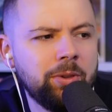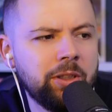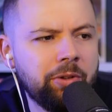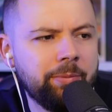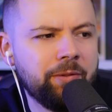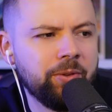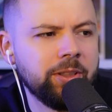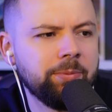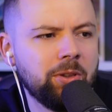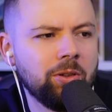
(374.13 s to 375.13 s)
agree, my
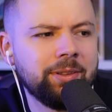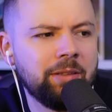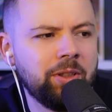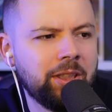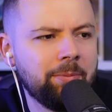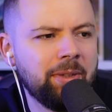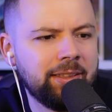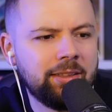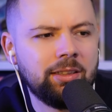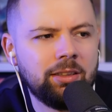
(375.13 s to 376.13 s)
friends, because every time I
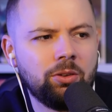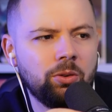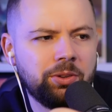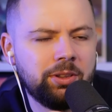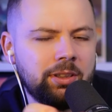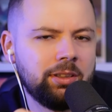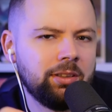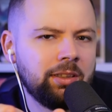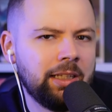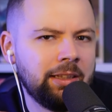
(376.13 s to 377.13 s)
see those
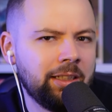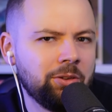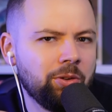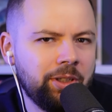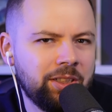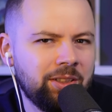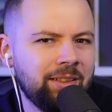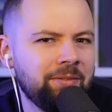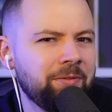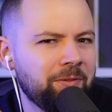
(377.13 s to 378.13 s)
that
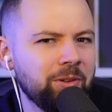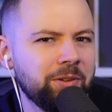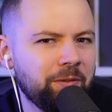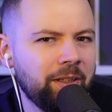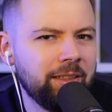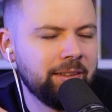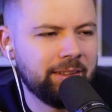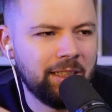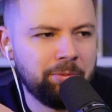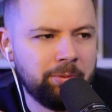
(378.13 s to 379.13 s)
connection feels very
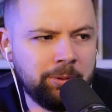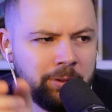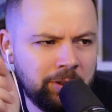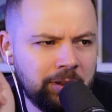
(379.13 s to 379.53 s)
unstable.